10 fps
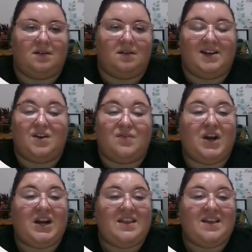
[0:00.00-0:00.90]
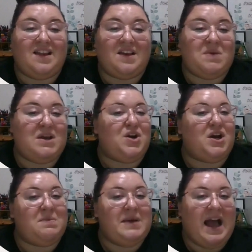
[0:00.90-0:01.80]
Now, if you're anything like me, you're
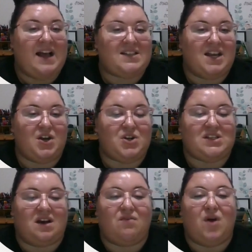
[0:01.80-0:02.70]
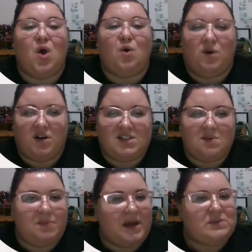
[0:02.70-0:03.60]
going to be asking yourself, what are
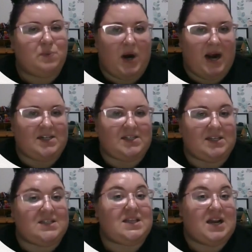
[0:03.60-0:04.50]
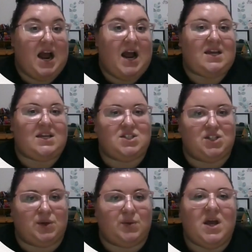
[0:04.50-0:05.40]
some best practices that I can
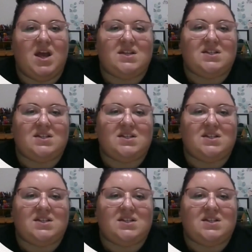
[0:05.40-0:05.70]
do to